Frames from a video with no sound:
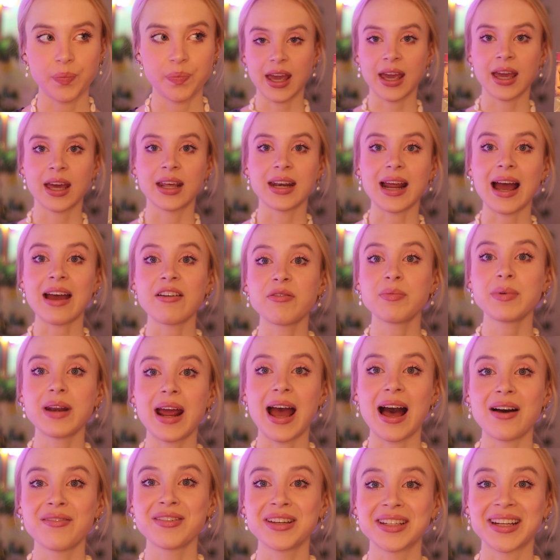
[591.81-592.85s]
And I've been
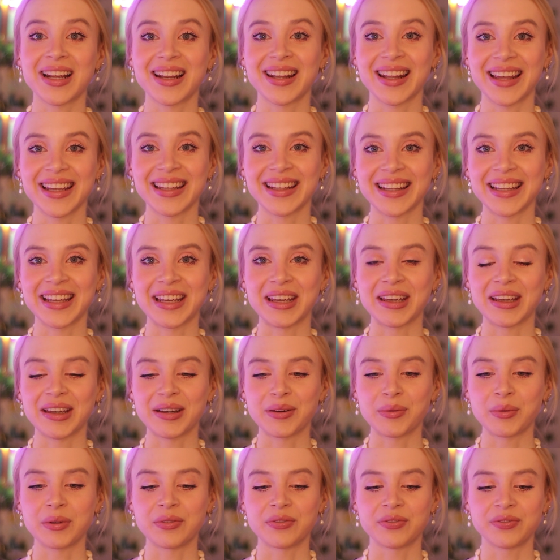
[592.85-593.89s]
having that lately
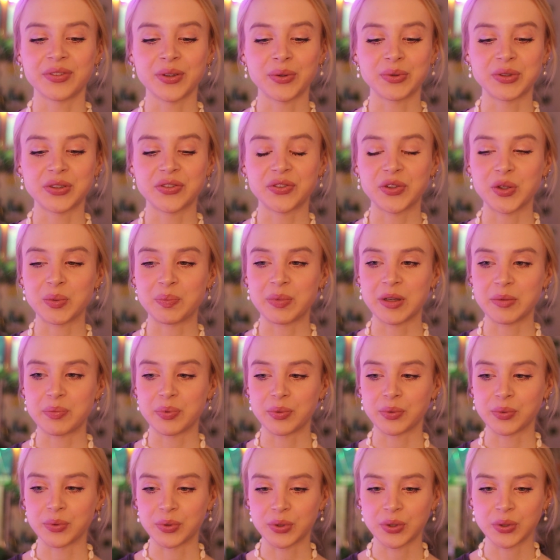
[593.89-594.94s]
with those few
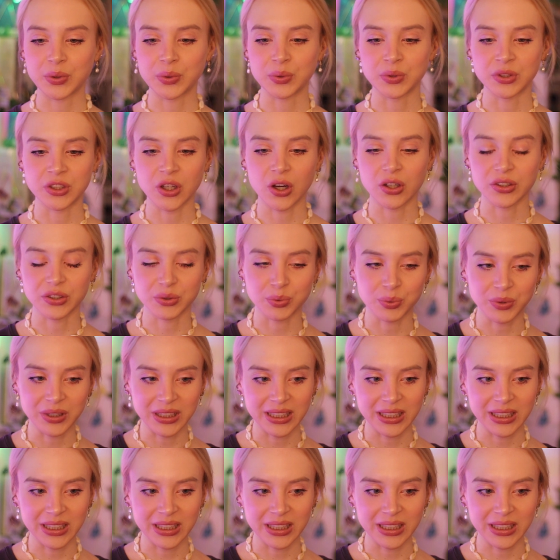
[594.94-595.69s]
people who don't